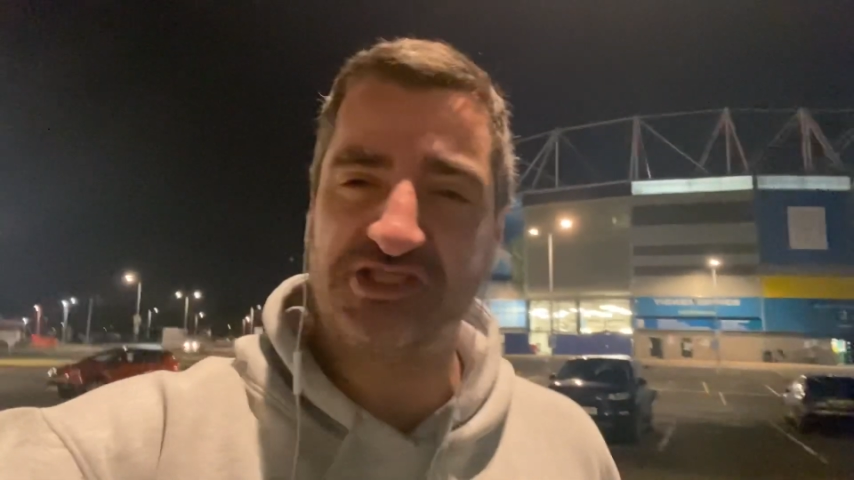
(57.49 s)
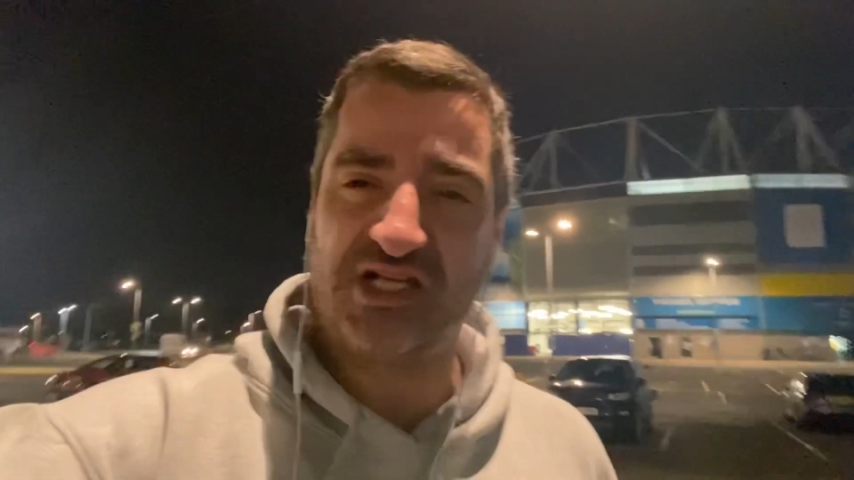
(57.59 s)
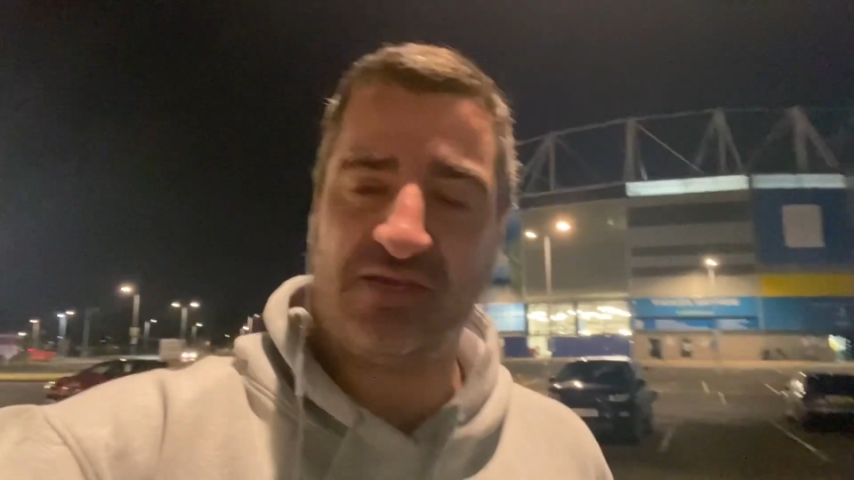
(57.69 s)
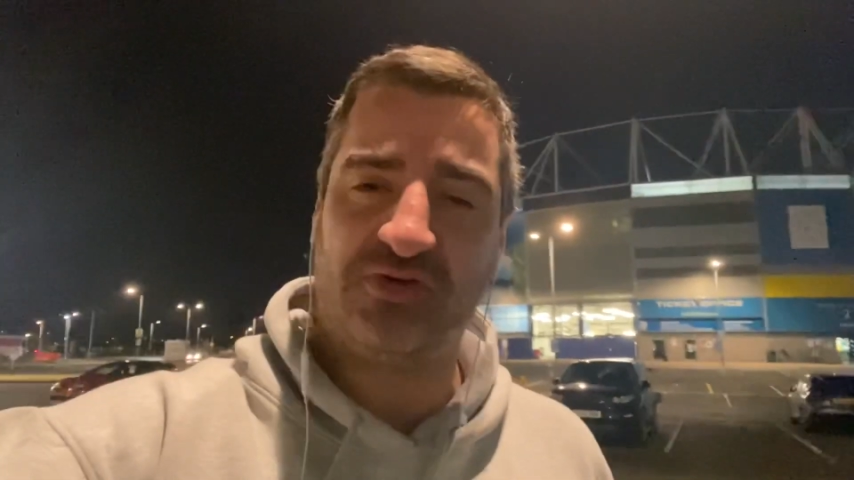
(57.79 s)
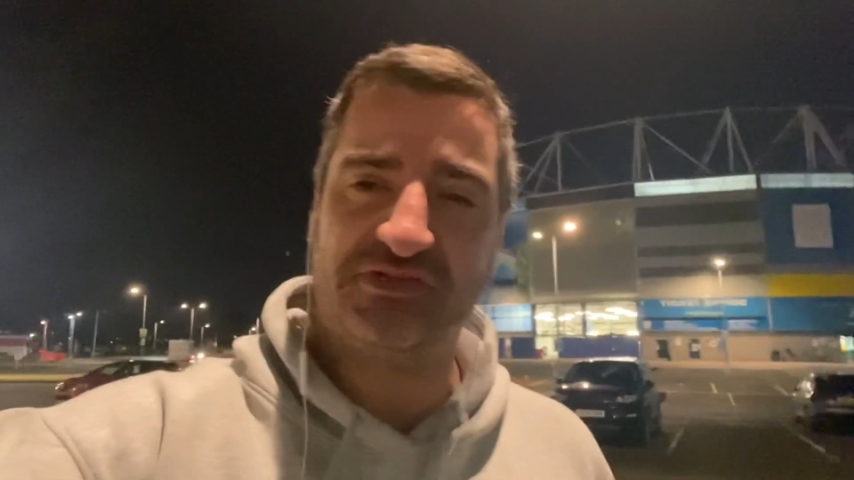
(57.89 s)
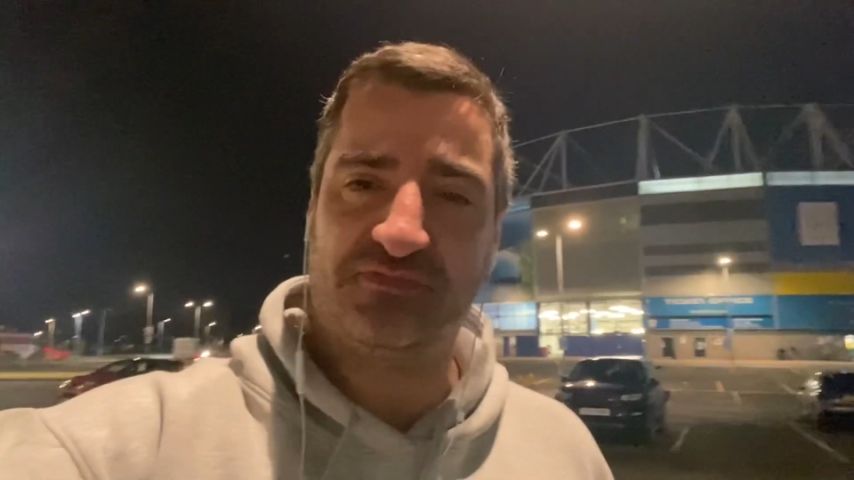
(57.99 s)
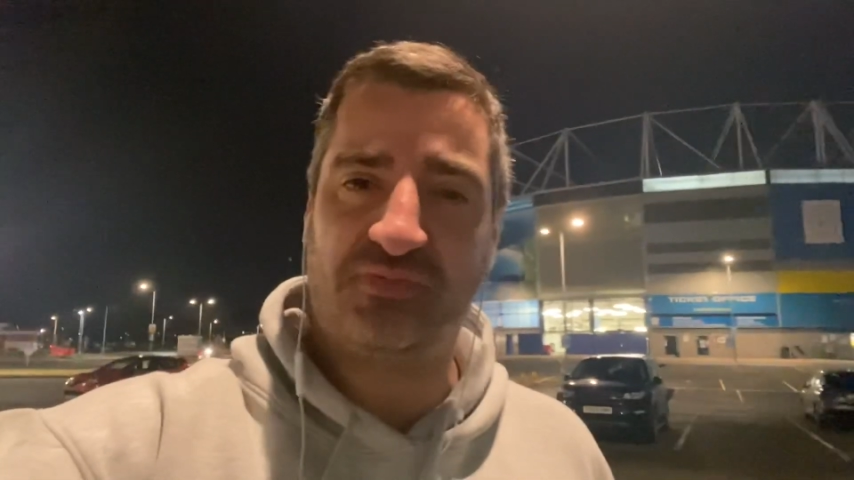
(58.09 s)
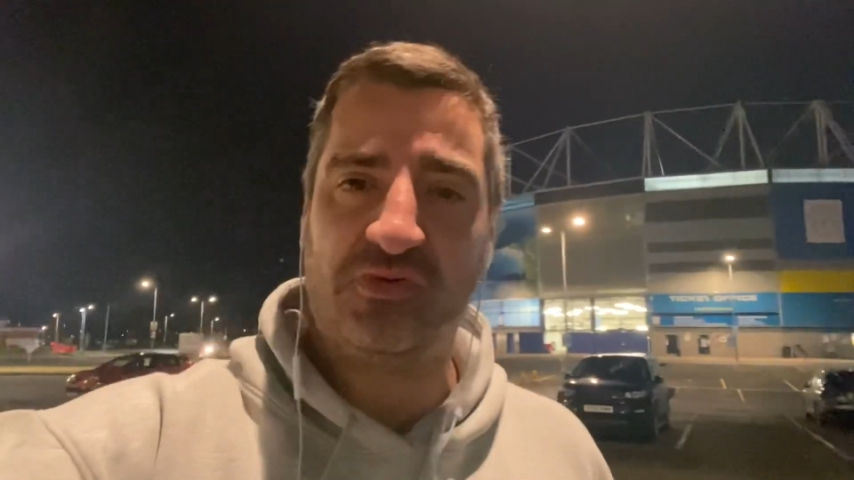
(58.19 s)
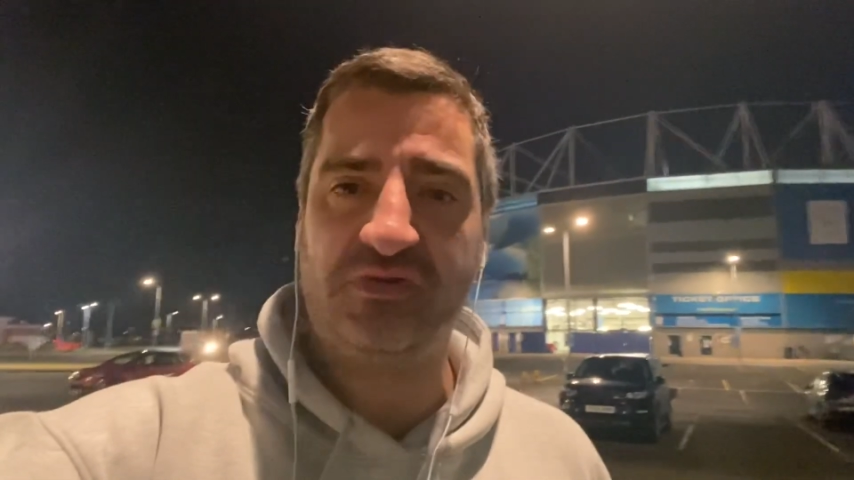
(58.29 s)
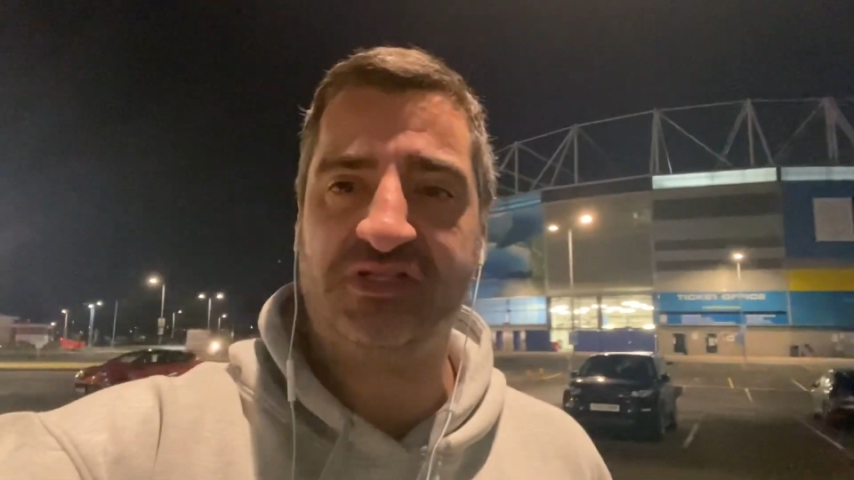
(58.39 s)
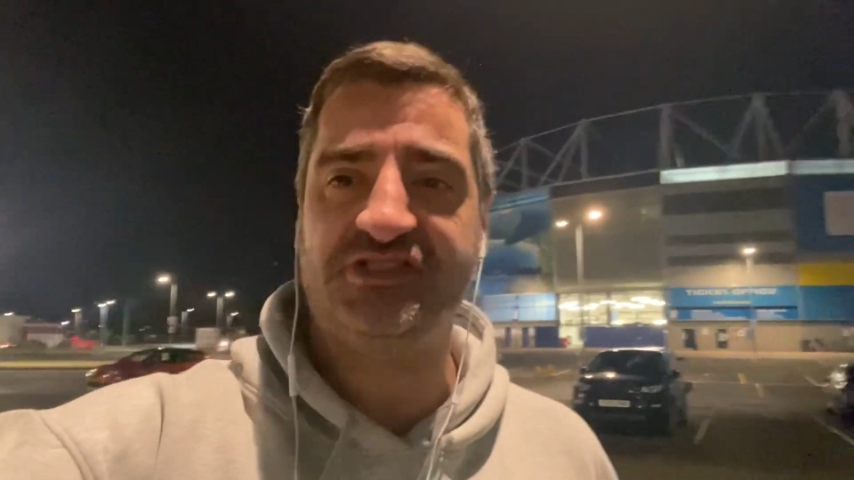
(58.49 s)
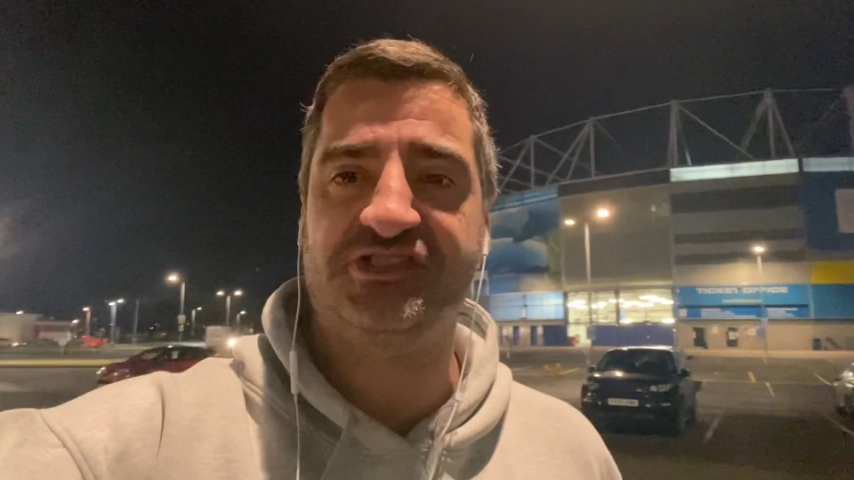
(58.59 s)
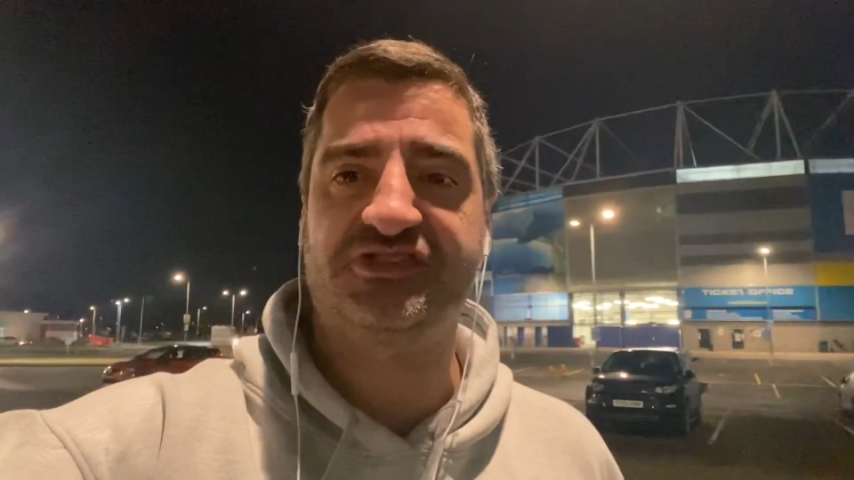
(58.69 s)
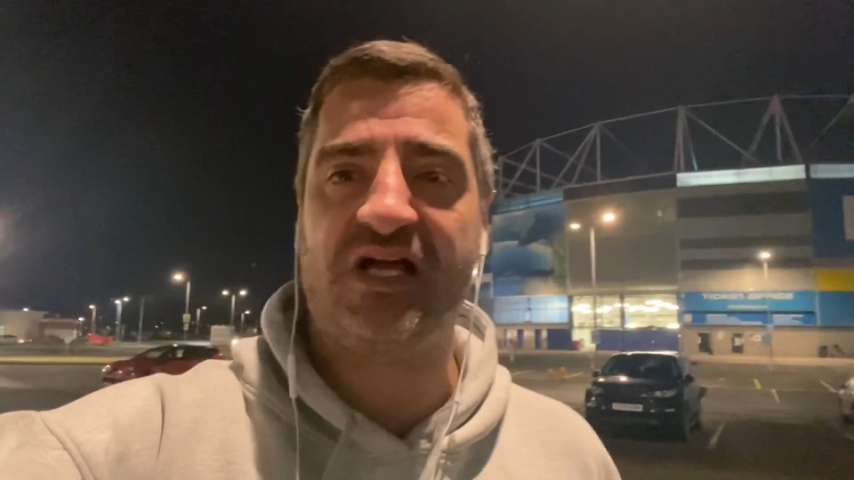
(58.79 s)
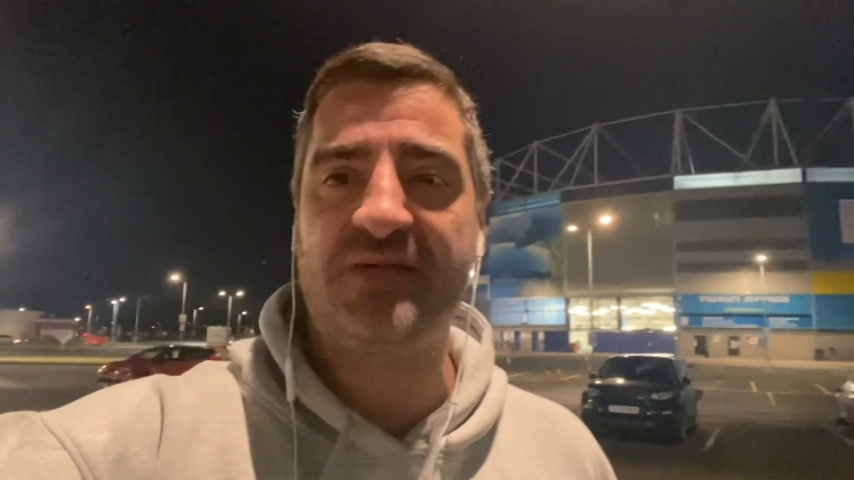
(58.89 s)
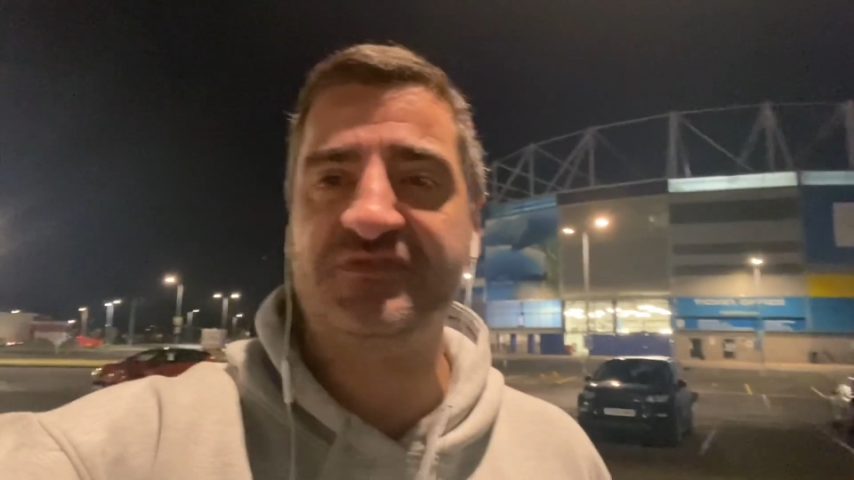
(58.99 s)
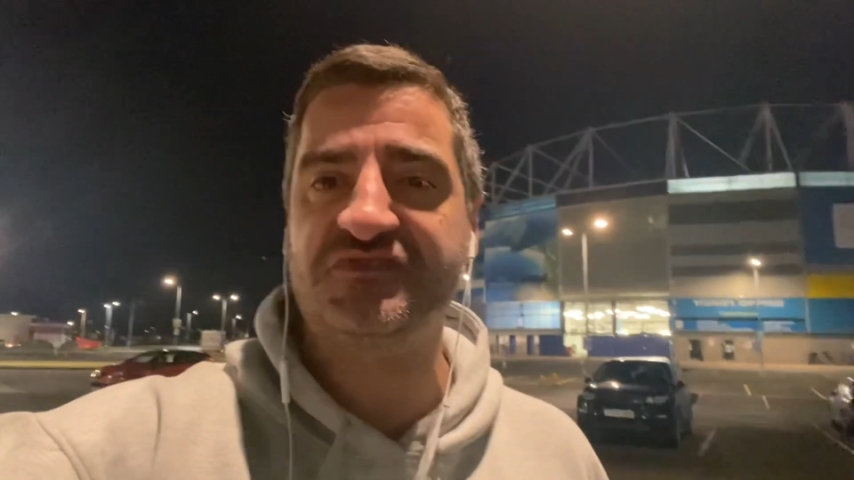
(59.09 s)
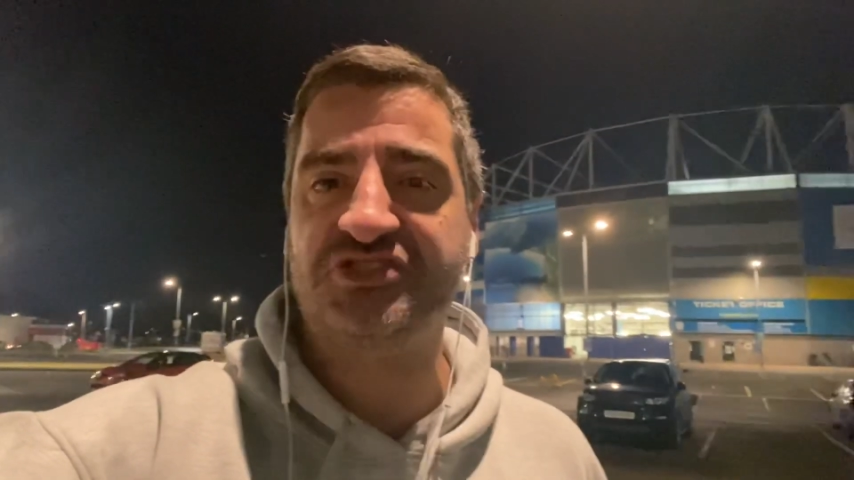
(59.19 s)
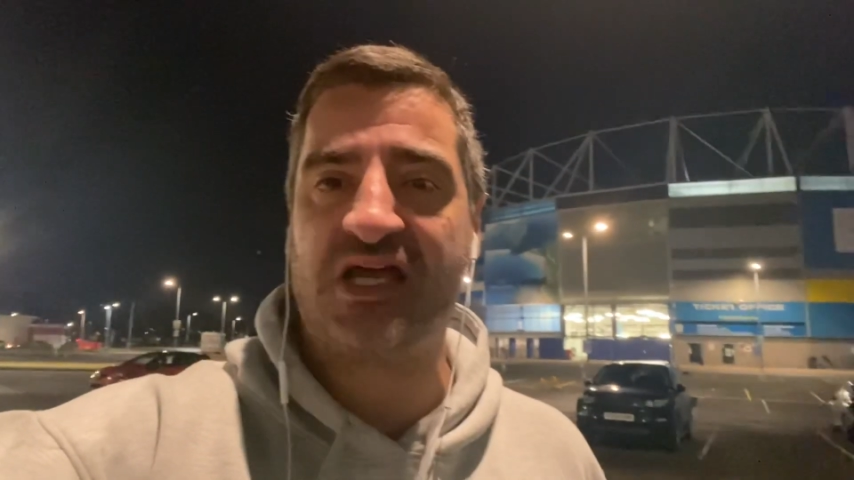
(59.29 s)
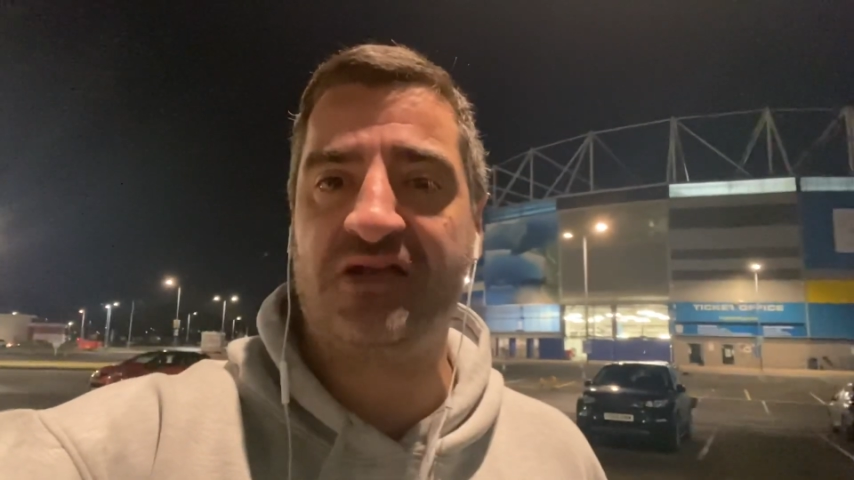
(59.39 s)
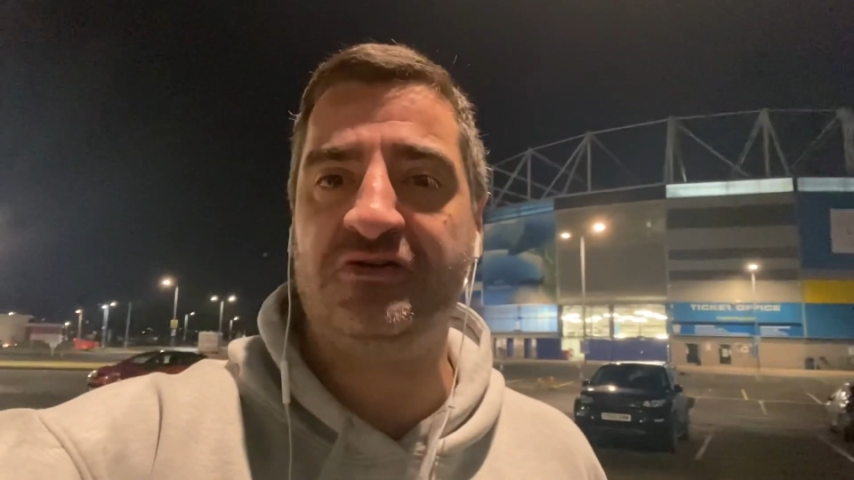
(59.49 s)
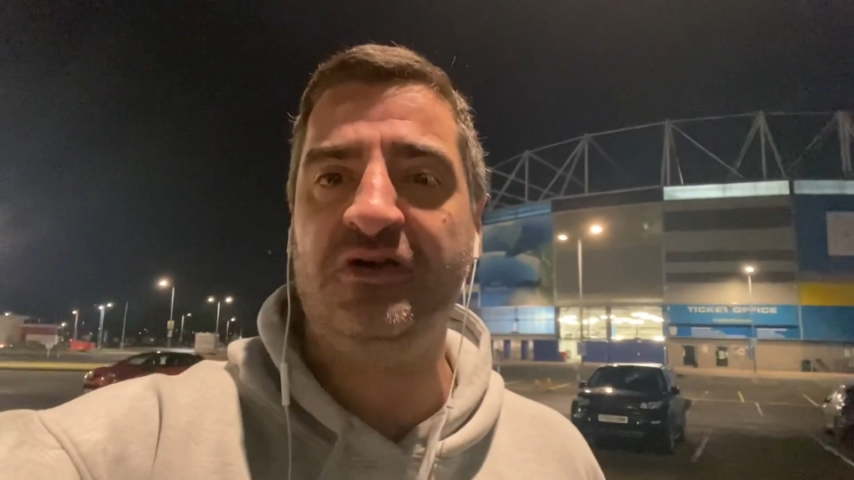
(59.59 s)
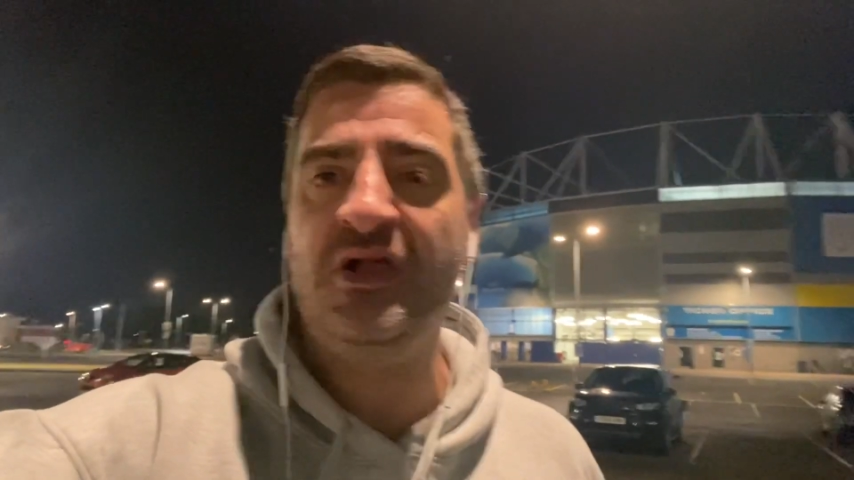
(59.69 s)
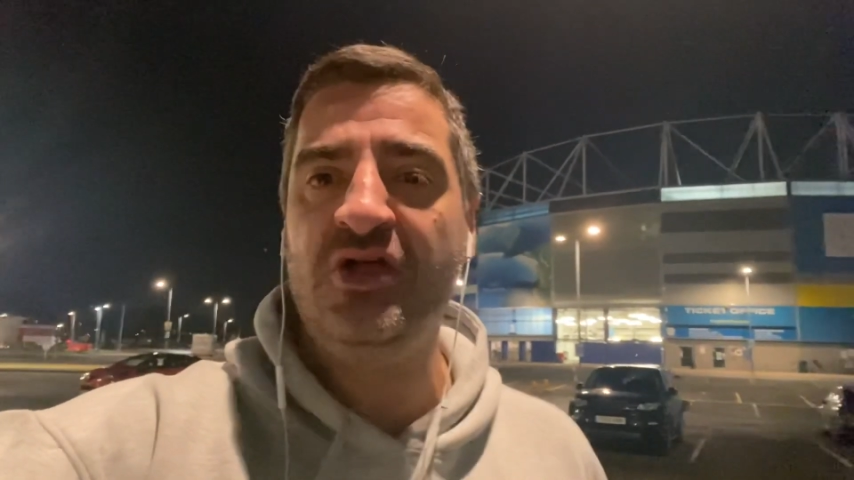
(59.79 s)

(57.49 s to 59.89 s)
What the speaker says: share, most importantly, subscribe to the channel.